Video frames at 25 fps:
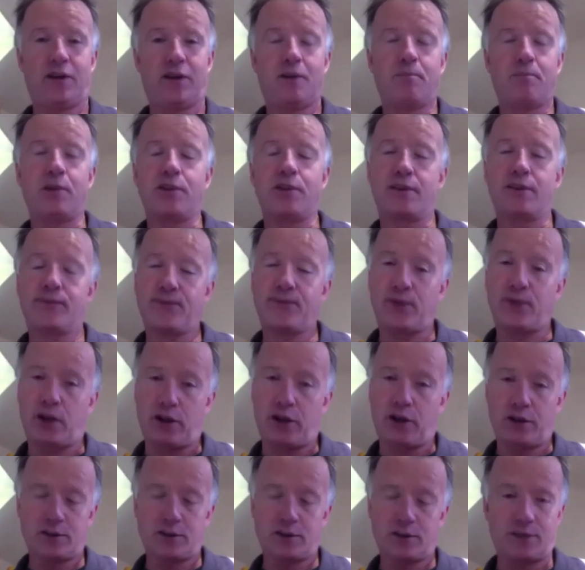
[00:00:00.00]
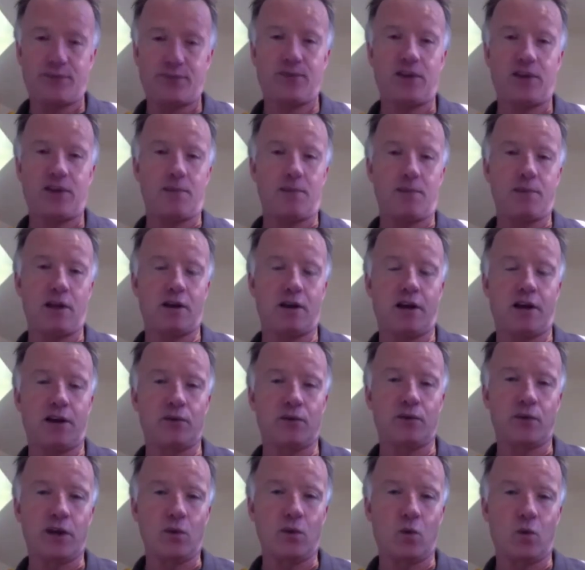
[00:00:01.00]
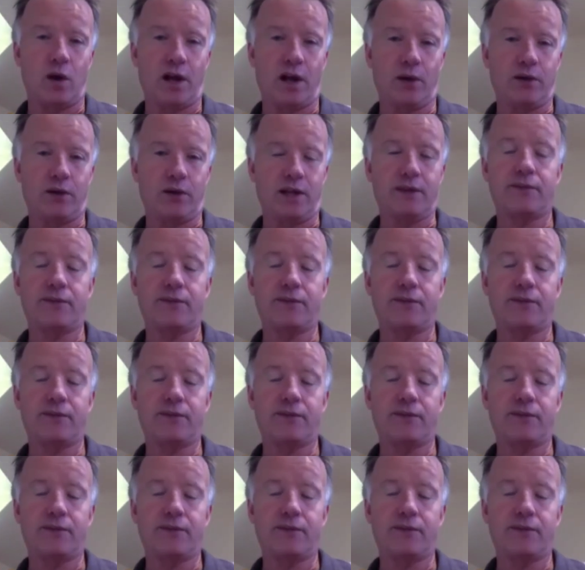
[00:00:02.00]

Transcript: but the philosophy behind rewilding,